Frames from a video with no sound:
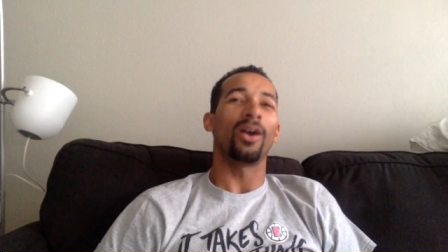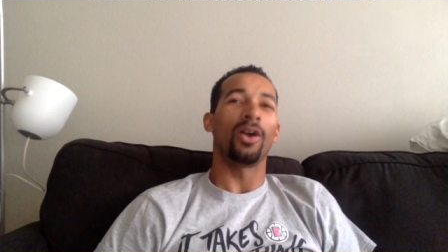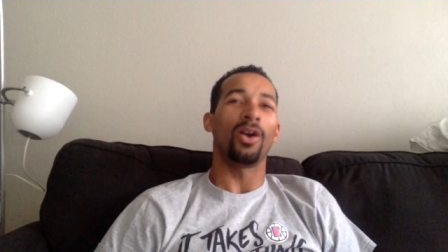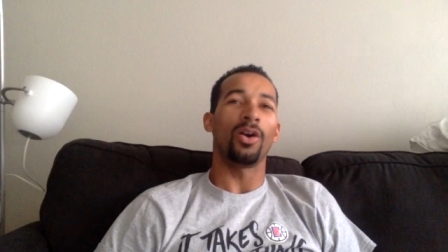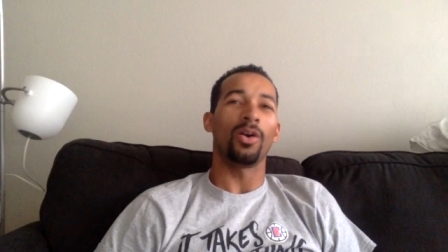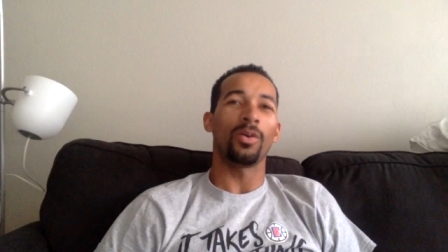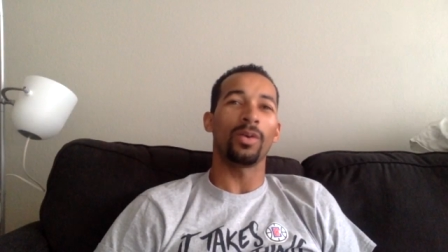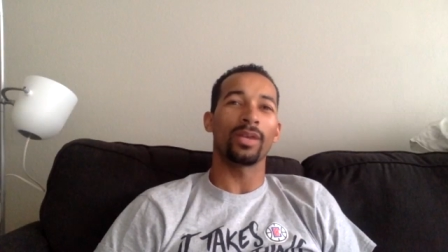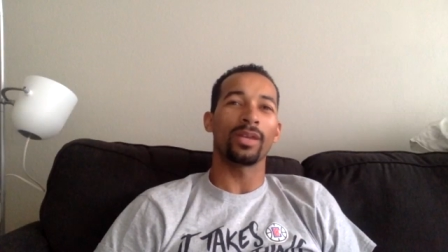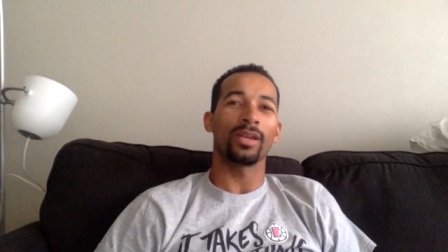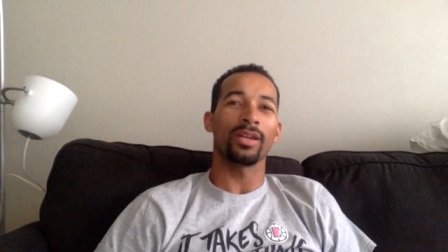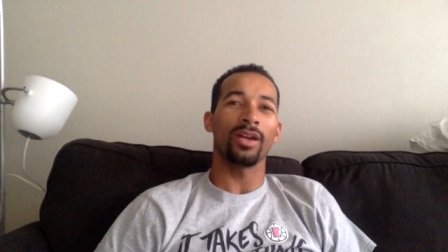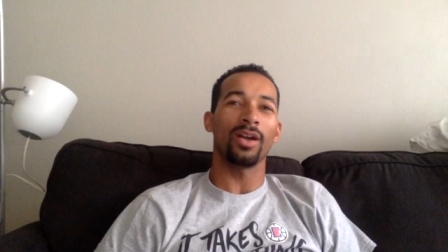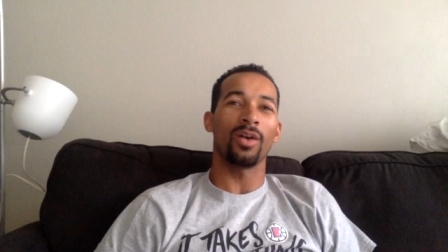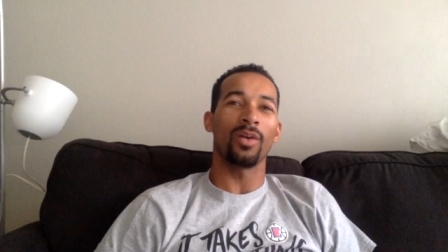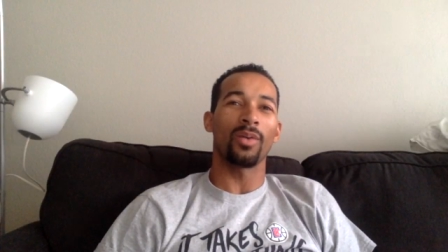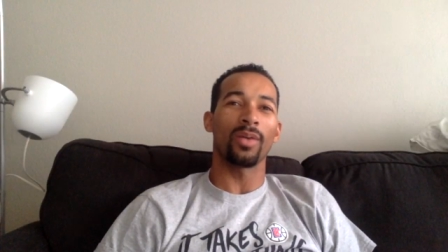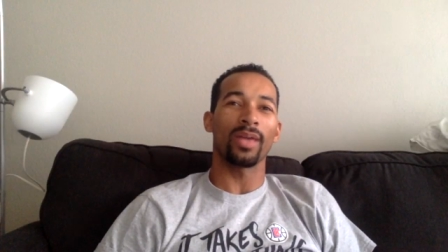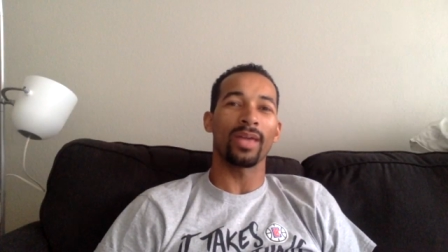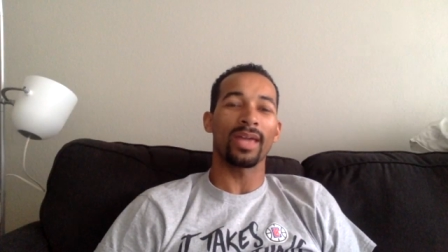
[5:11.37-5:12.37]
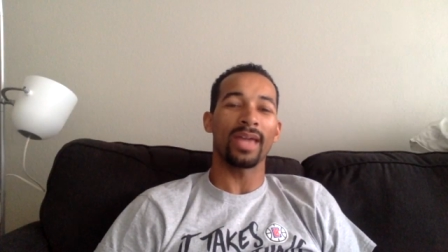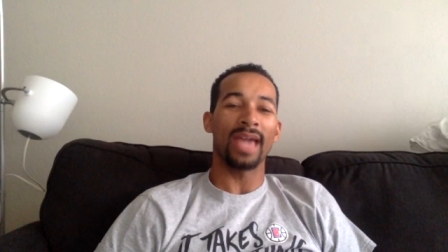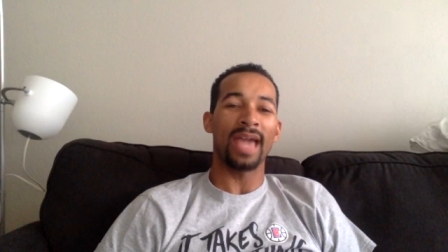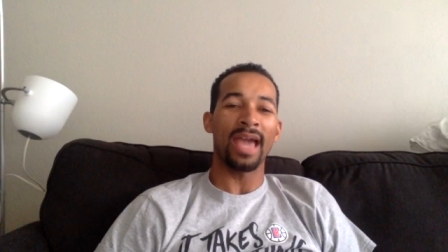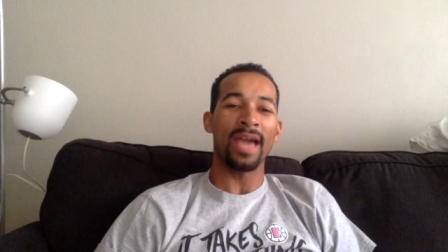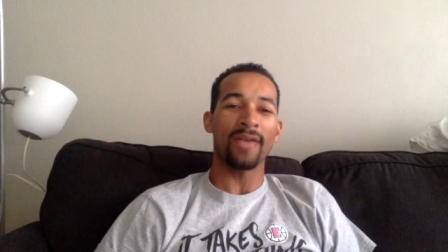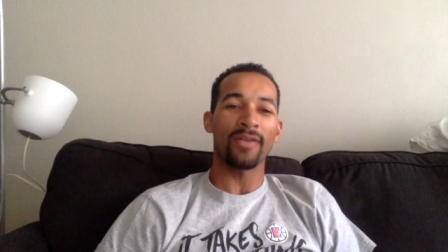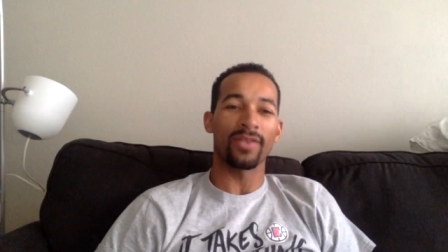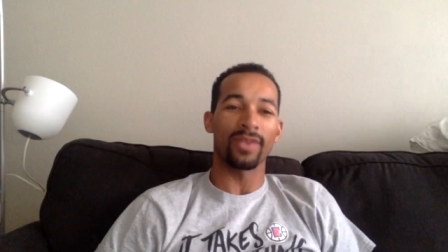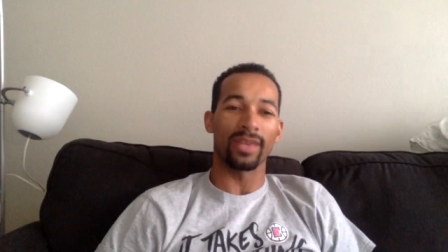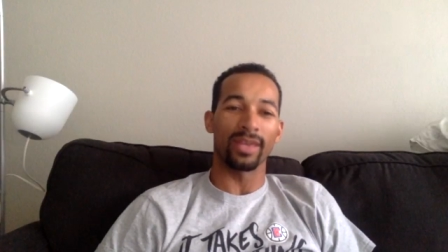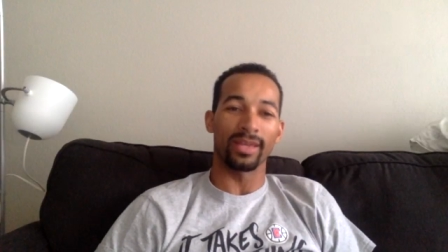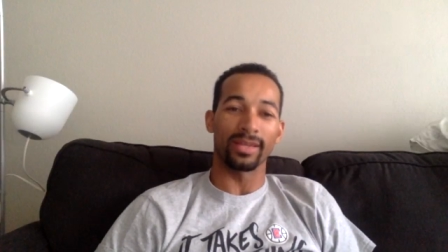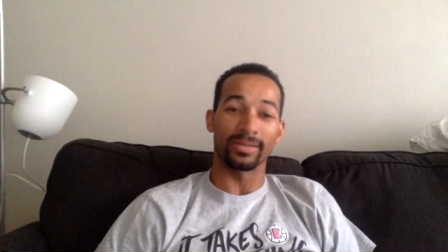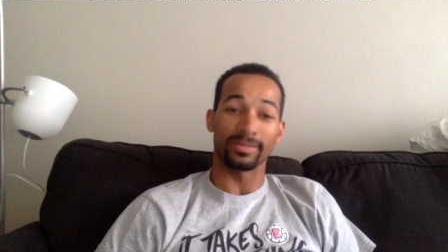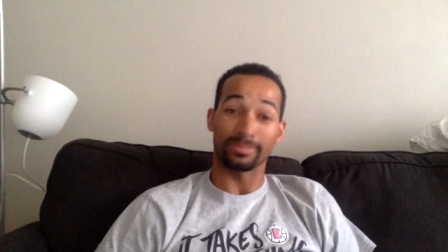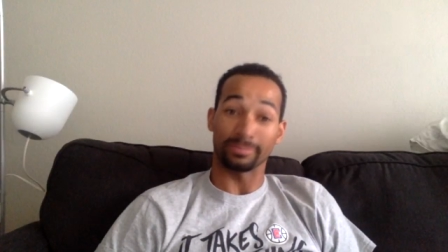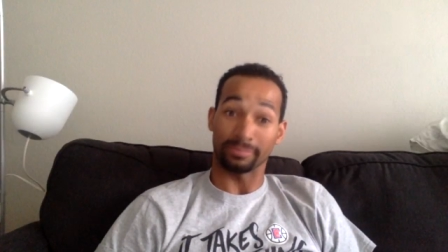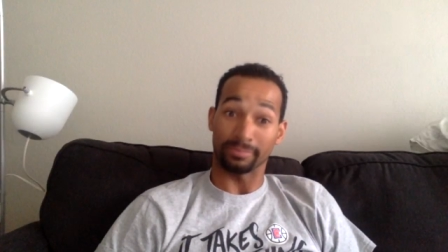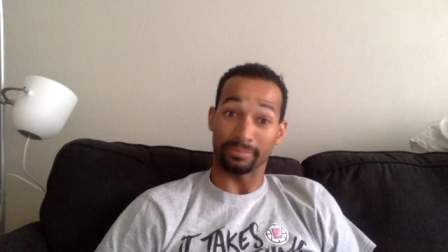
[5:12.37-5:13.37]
Oh, what do you know? We ain't having it.